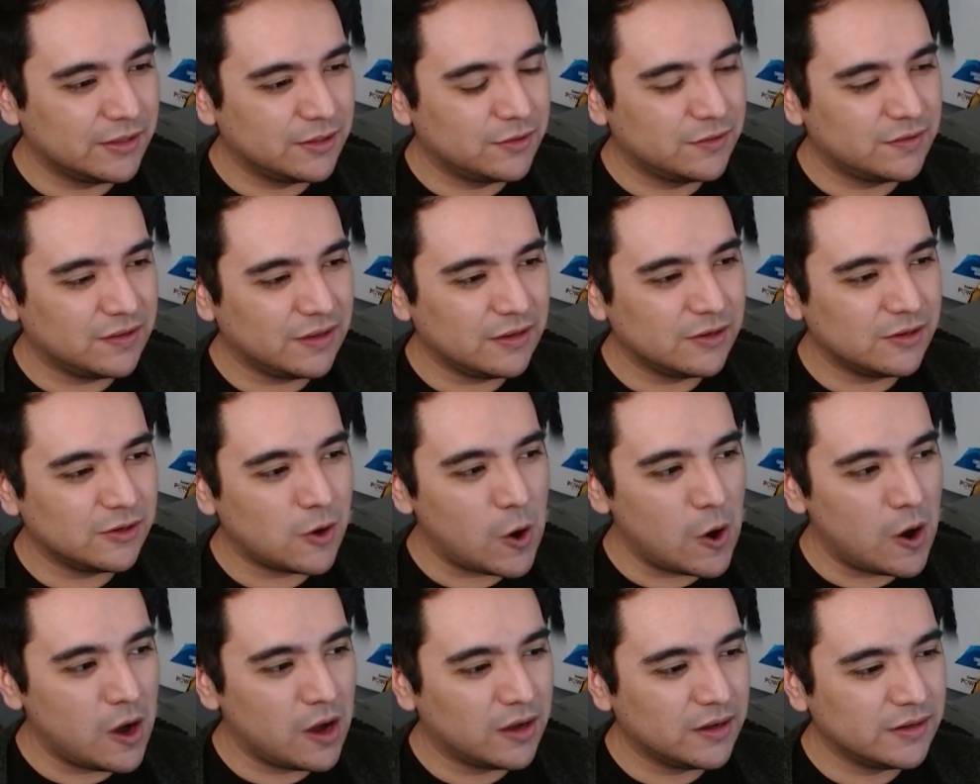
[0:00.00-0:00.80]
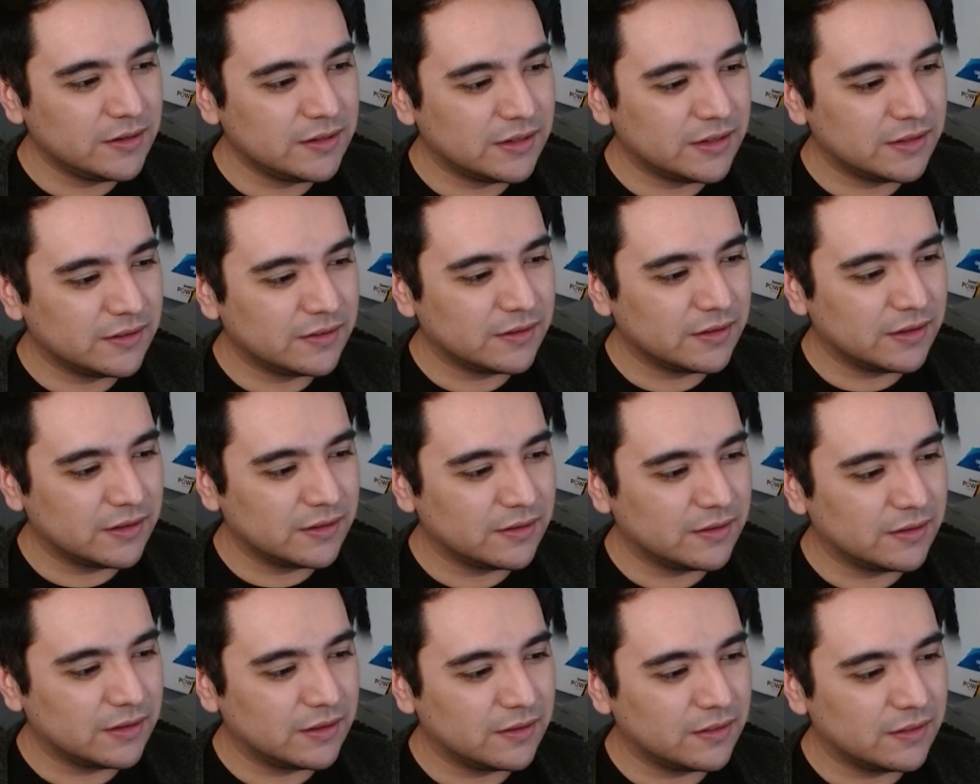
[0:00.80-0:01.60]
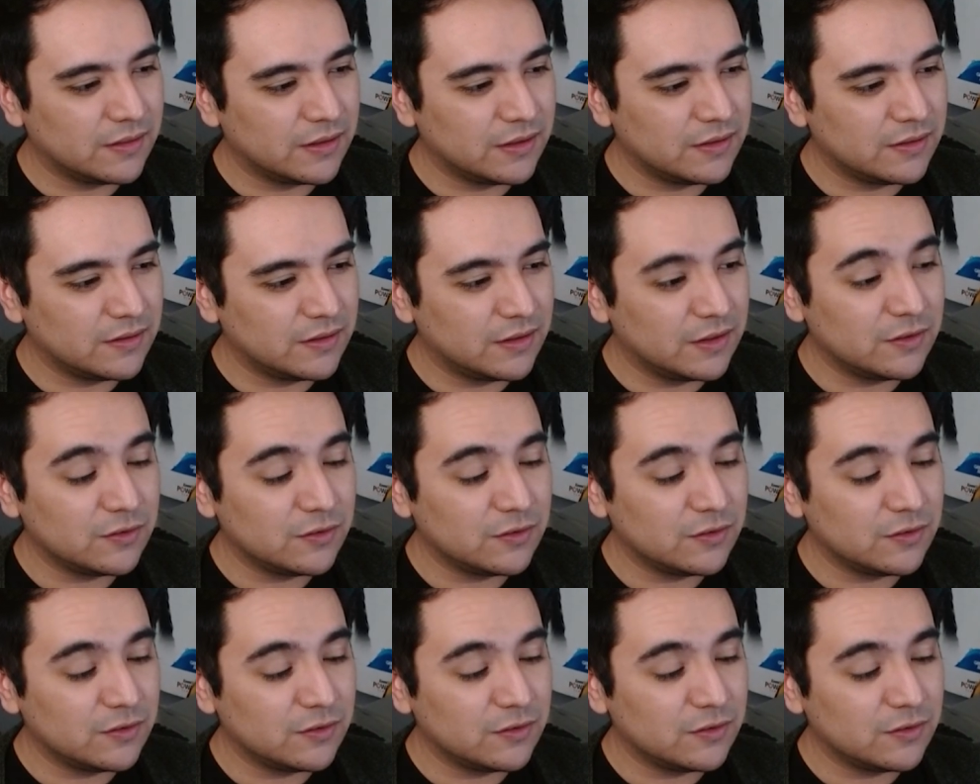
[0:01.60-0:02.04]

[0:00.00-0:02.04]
Teen Gohan in this